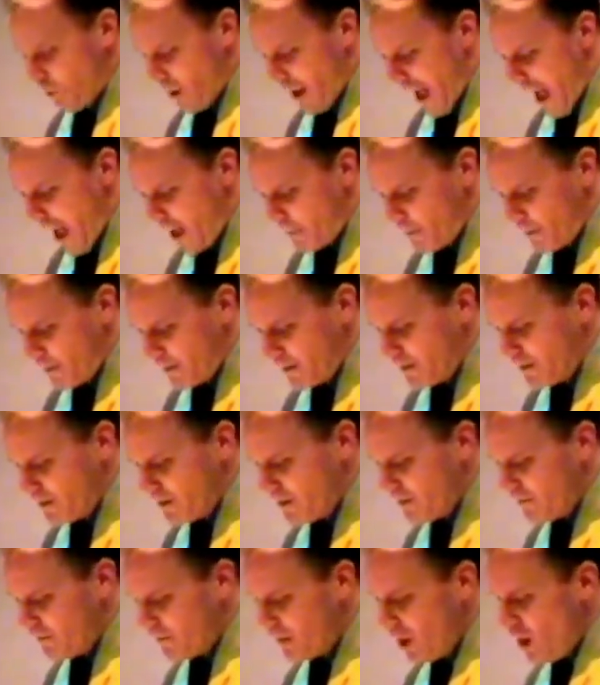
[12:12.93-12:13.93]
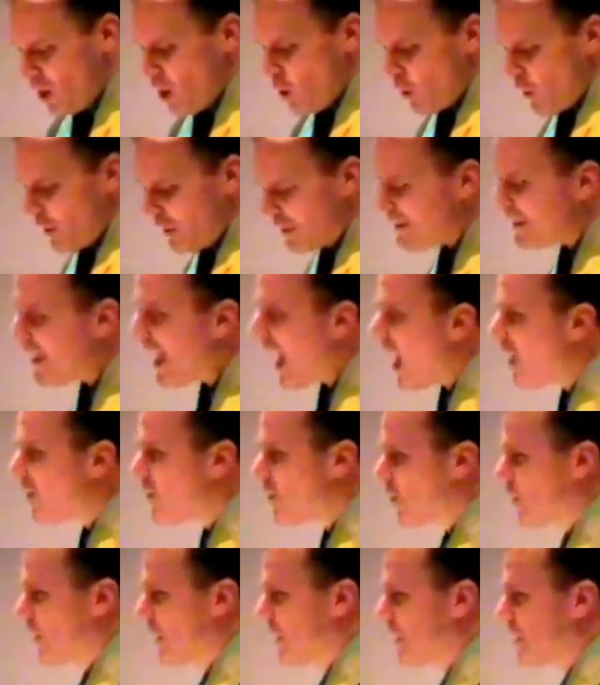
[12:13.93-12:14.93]
will happen. When
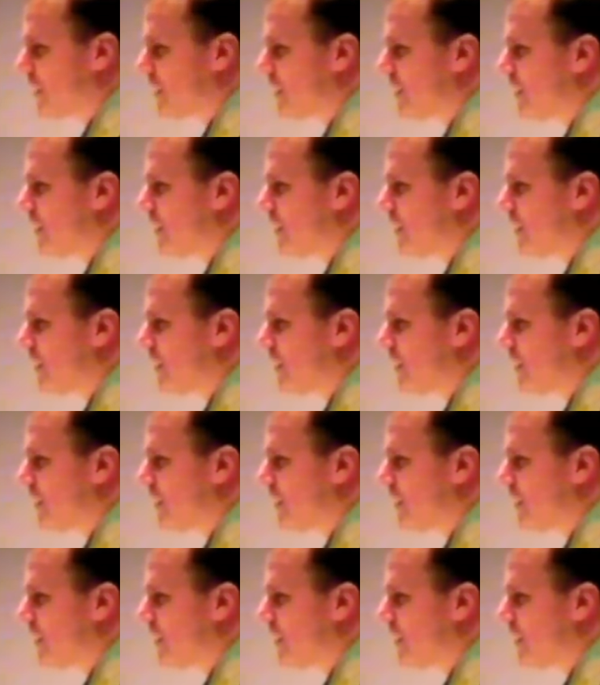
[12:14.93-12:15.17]
gathering,